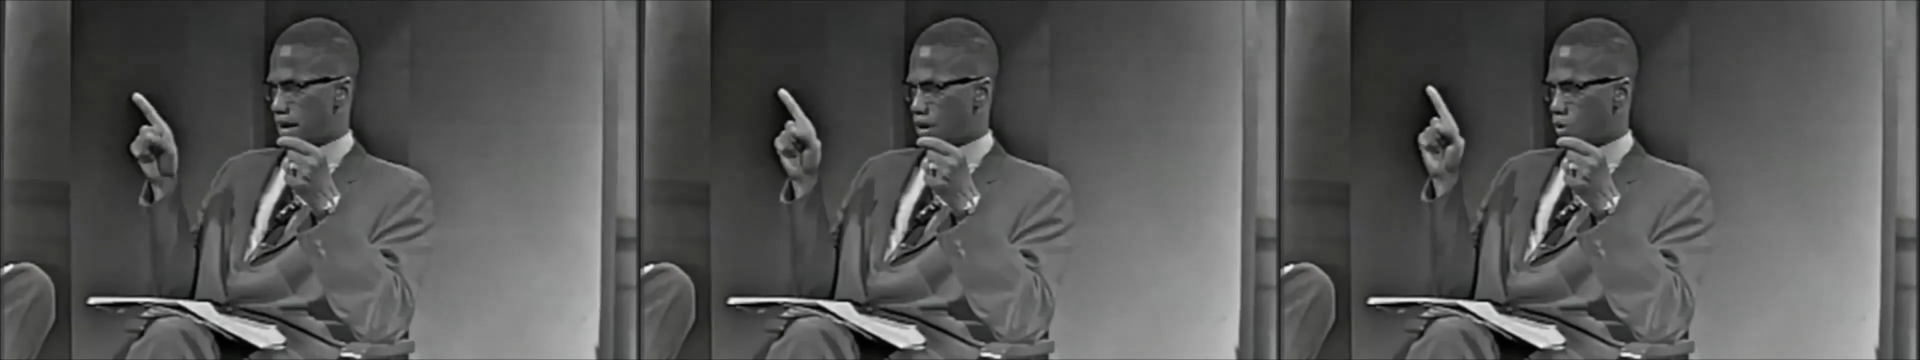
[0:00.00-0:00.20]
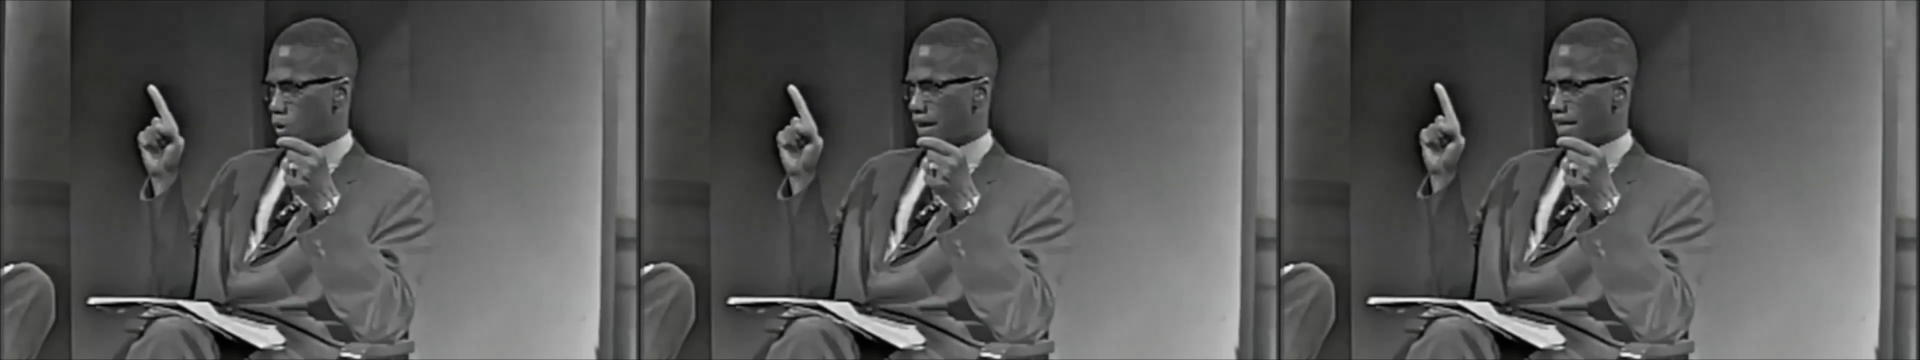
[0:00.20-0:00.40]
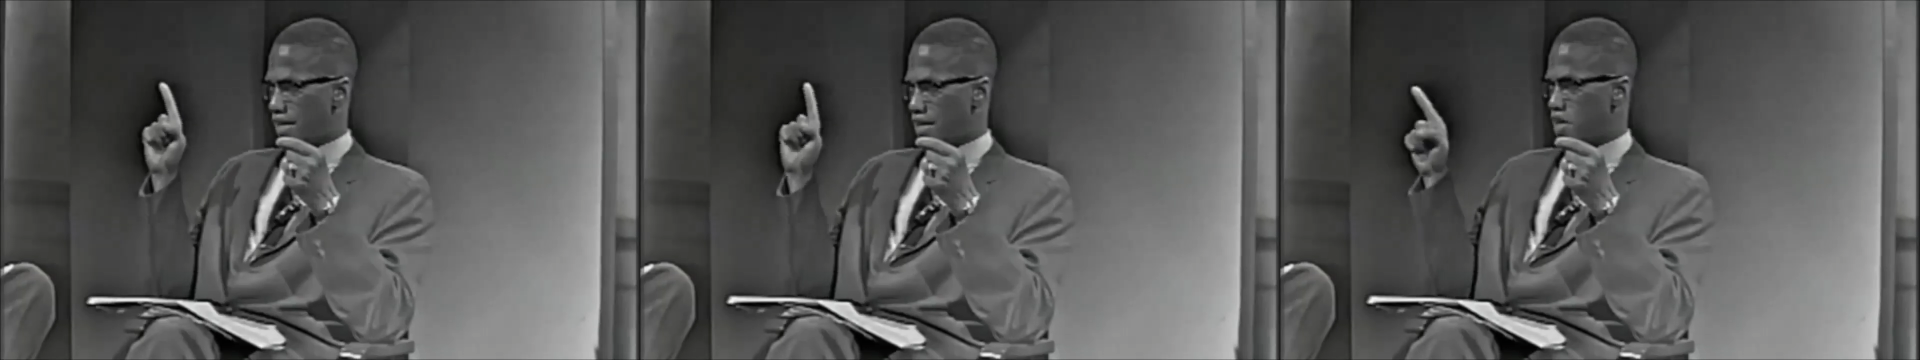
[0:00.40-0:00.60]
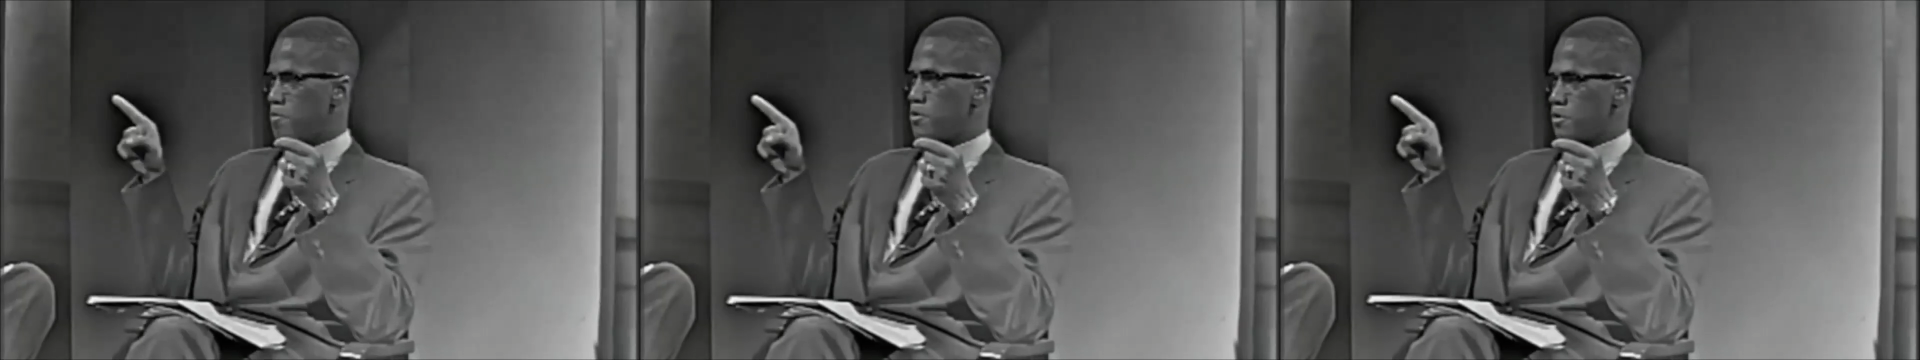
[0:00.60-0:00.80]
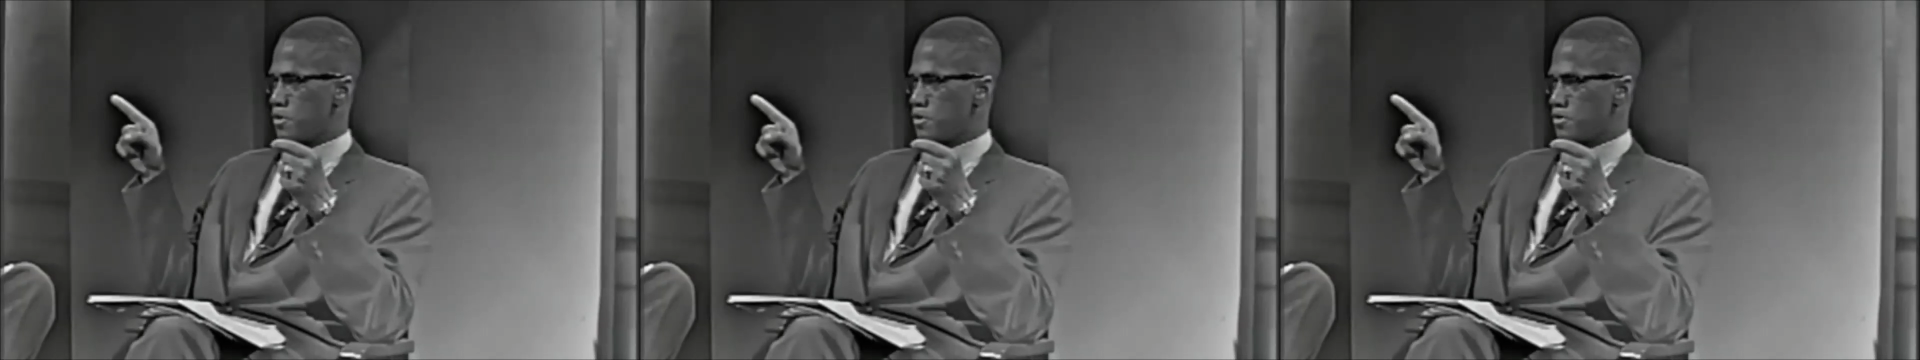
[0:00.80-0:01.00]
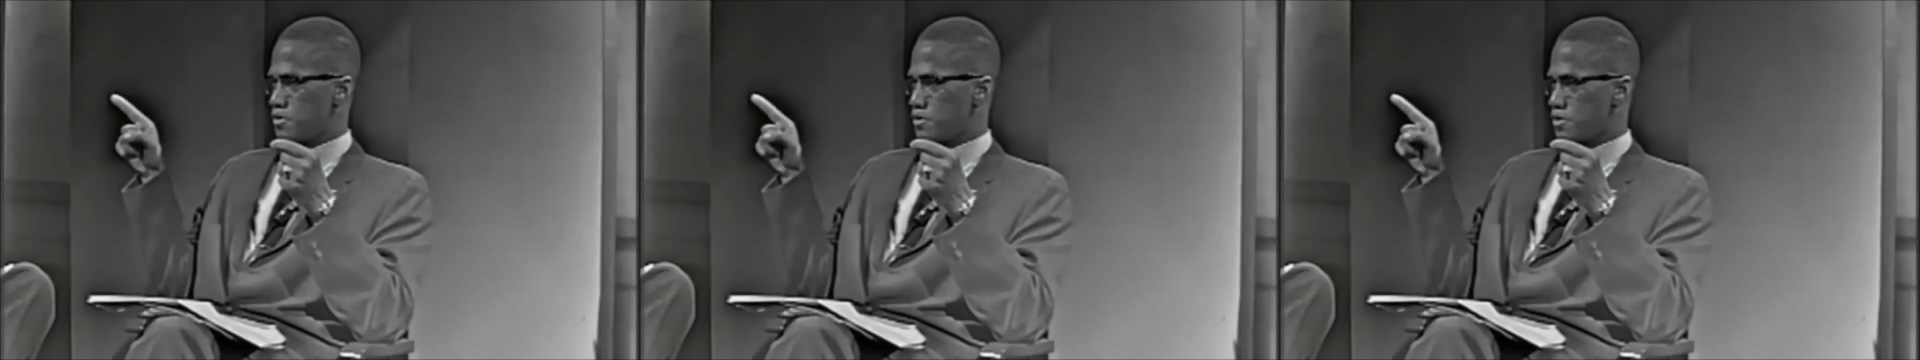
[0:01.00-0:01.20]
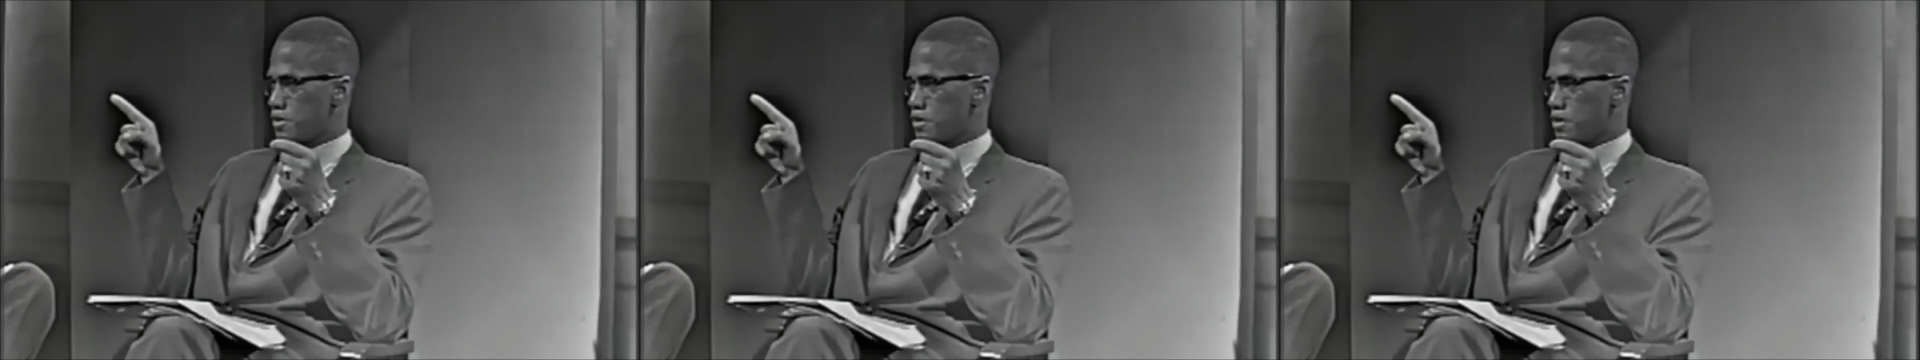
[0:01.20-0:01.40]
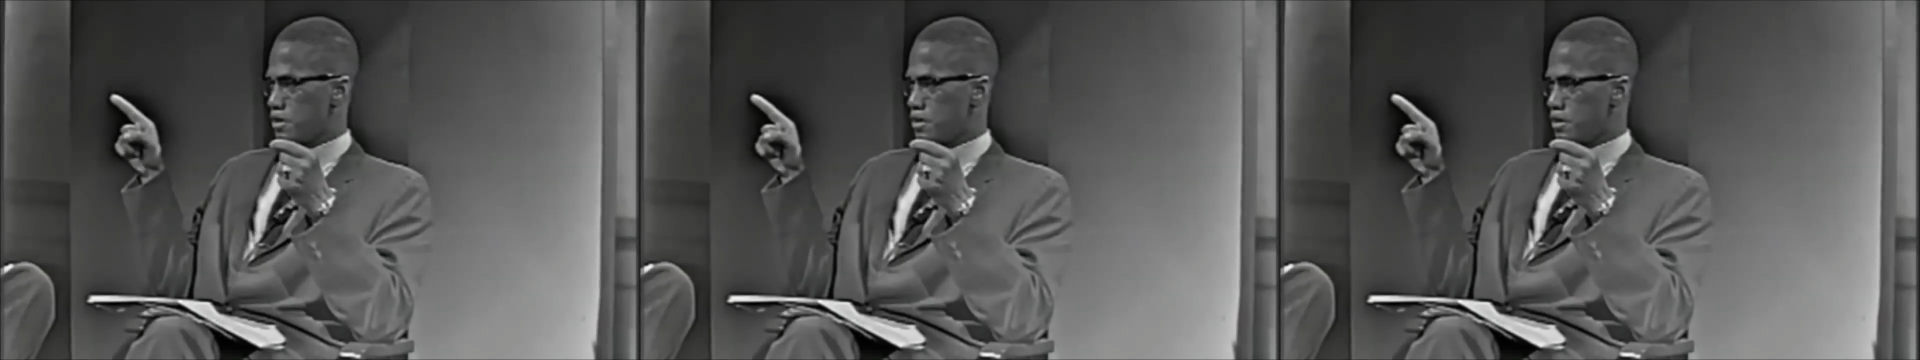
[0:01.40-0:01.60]
by white liberals.
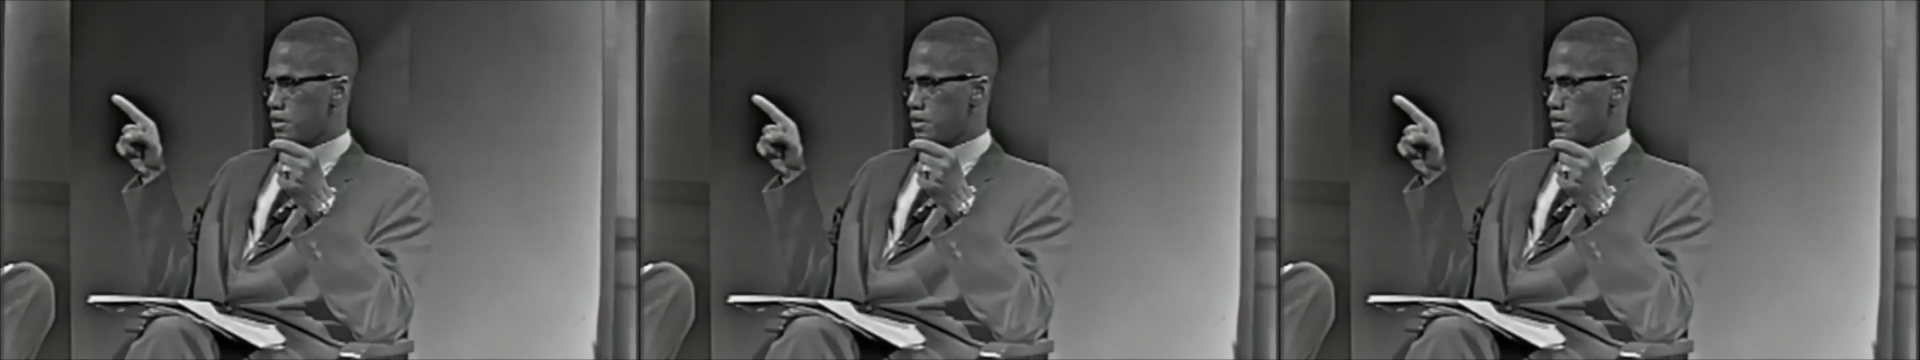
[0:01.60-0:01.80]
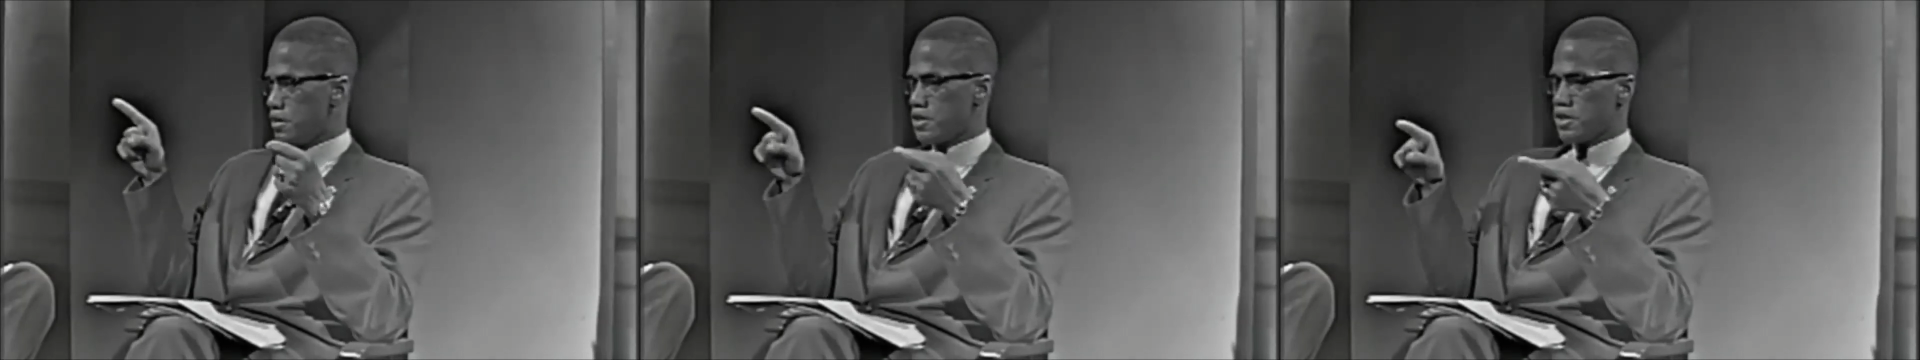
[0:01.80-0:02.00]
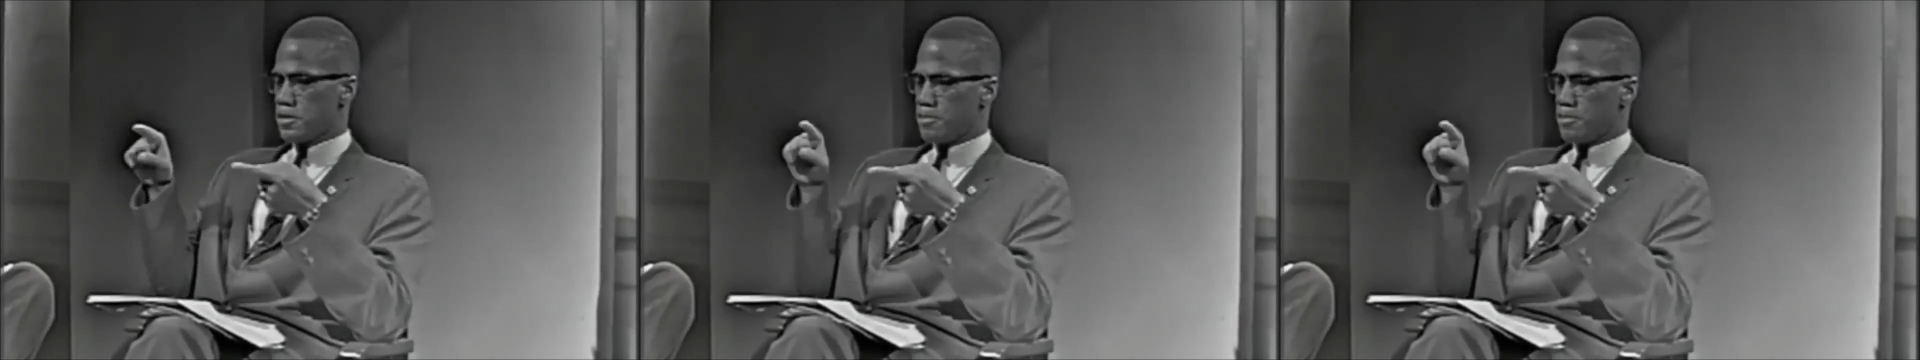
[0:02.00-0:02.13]
These